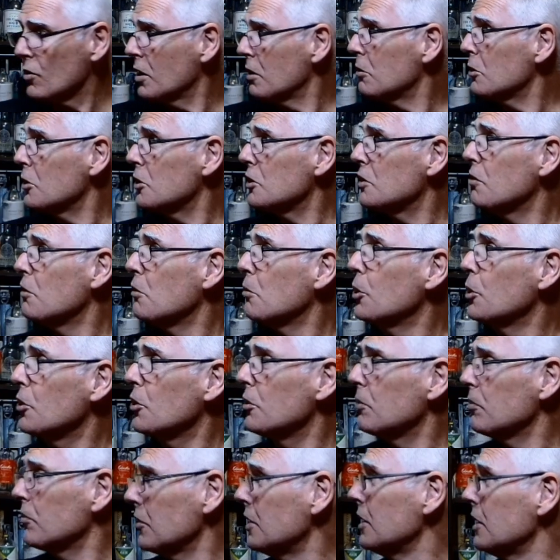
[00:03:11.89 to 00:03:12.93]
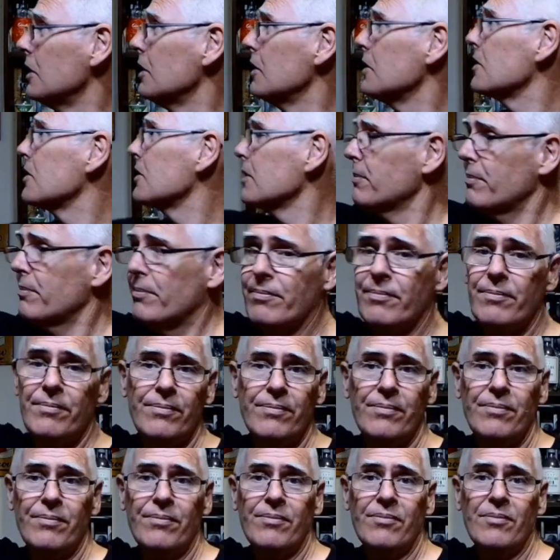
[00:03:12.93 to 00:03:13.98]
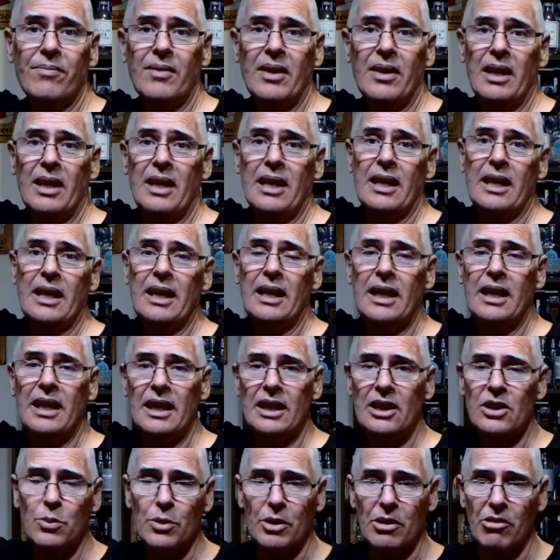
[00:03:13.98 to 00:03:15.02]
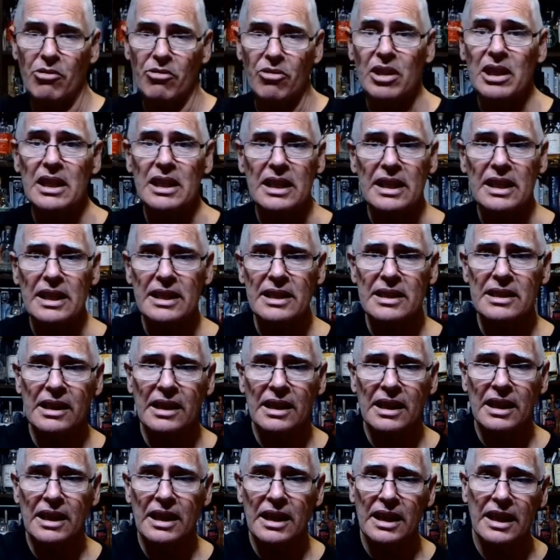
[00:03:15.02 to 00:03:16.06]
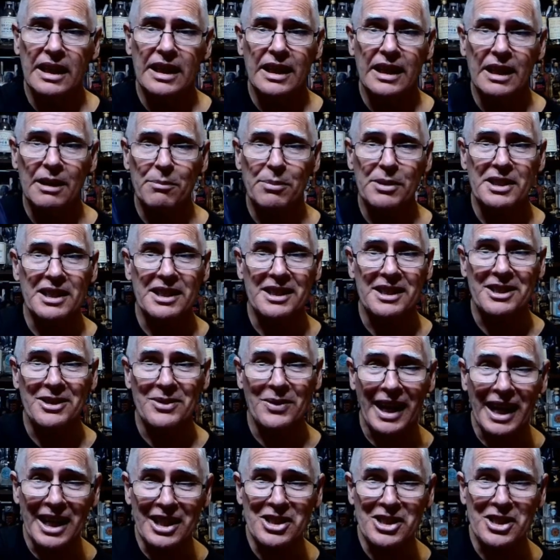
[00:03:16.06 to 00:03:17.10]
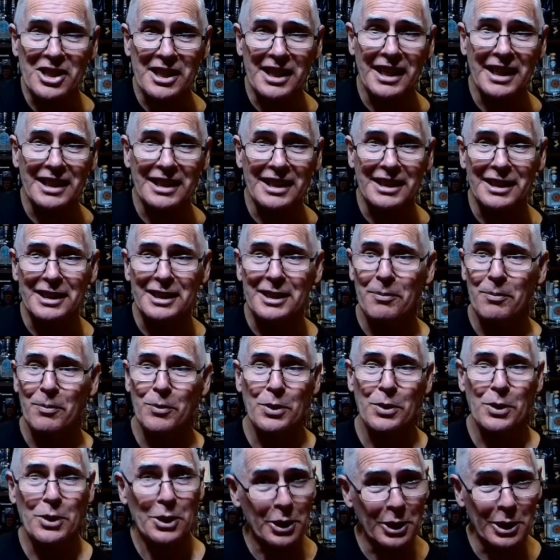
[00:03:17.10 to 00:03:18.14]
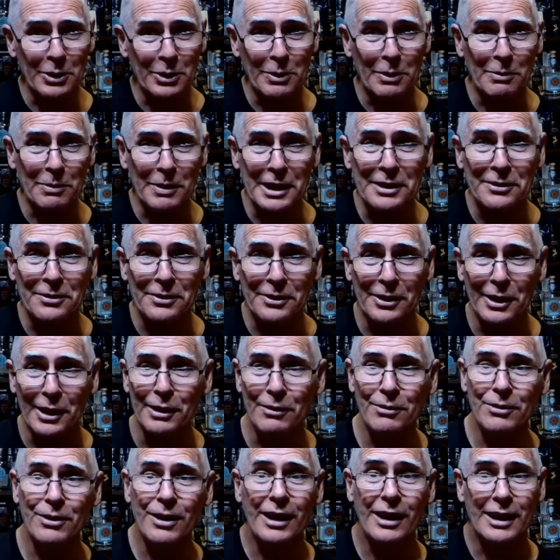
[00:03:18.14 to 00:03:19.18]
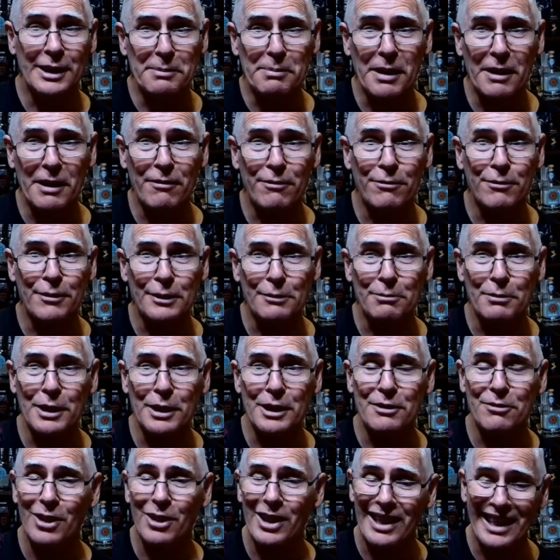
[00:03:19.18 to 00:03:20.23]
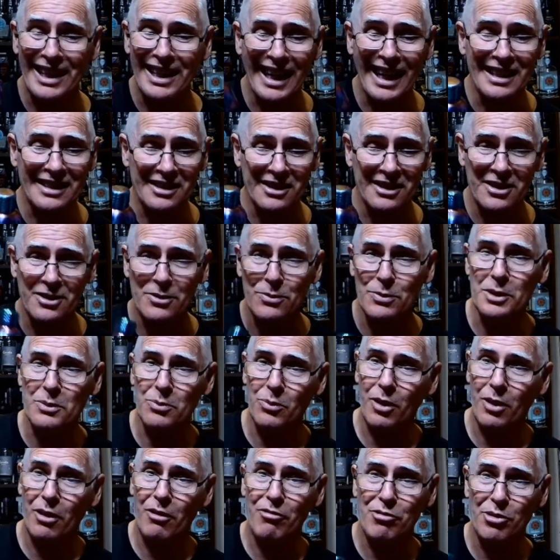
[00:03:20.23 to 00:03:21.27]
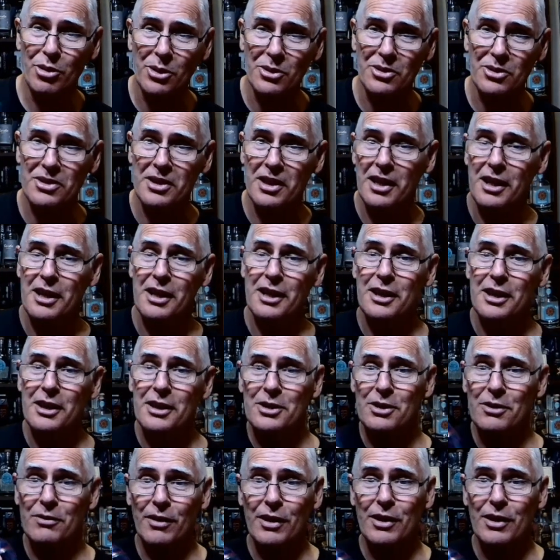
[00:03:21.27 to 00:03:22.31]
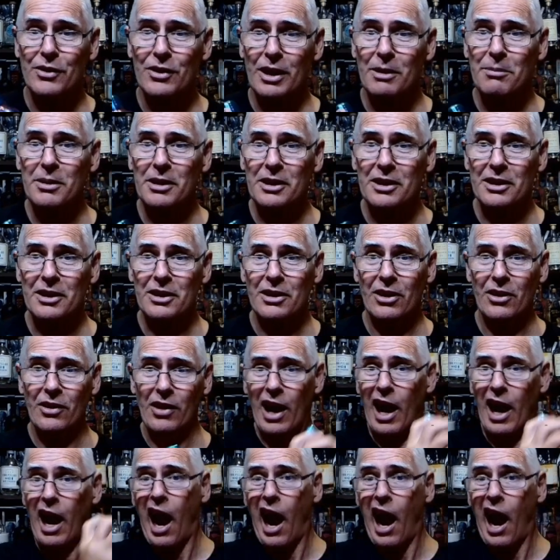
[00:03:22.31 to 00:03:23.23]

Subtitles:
Because if you put this into one of these and proceed to agitate it, you know what beer's full of? Beer food, beer's full of gas, it's the reason why it froths. So if I grab it and go